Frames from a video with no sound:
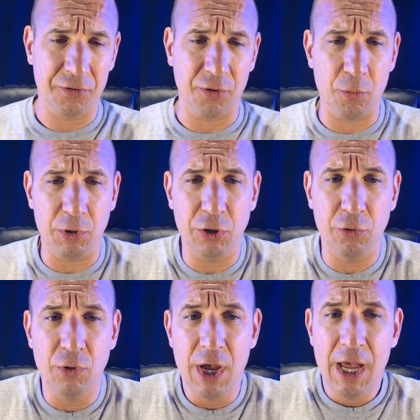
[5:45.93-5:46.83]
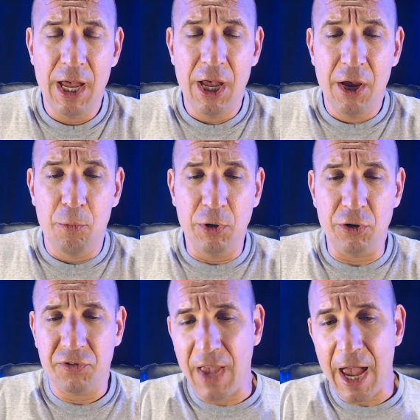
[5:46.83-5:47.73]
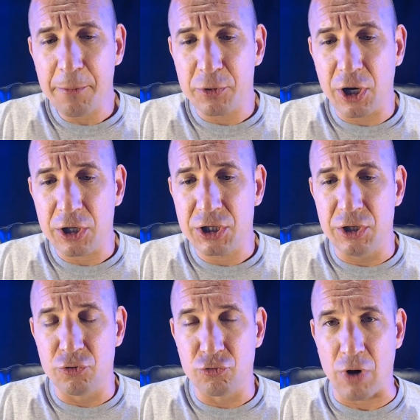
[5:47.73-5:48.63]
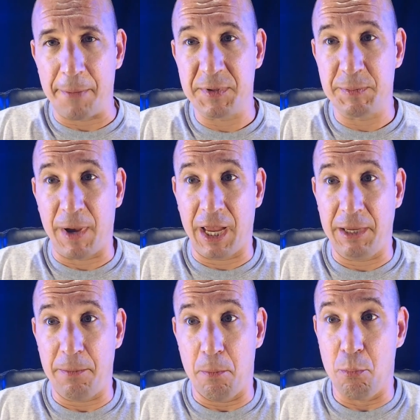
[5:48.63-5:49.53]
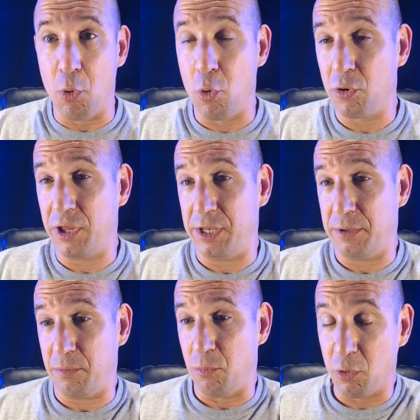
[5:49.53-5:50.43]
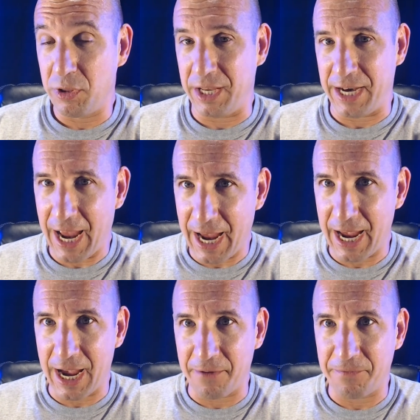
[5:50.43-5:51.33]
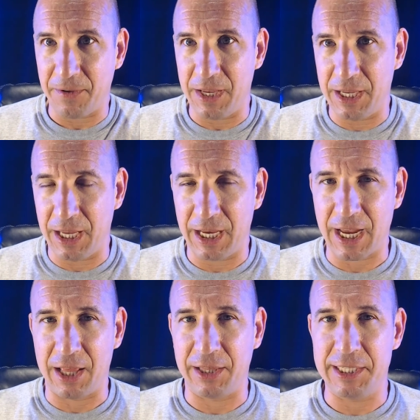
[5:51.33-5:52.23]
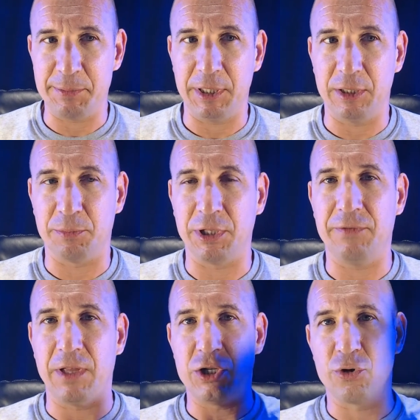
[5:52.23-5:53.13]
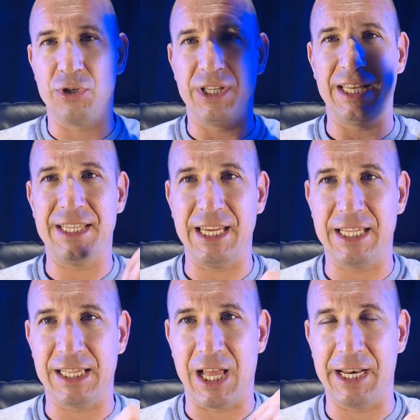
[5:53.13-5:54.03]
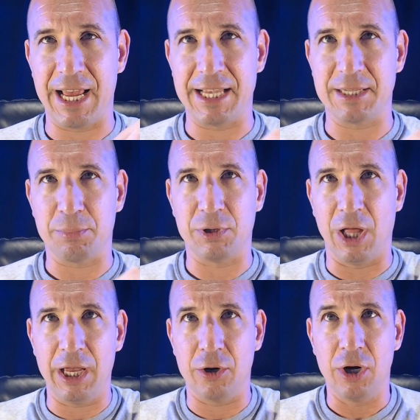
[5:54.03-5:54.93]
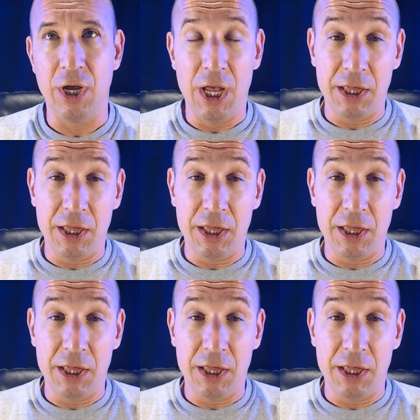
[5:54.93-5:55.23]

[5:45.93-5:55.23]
So when your sack production drops by more than half, it kind of leads me to believe that you're on the decline as a player.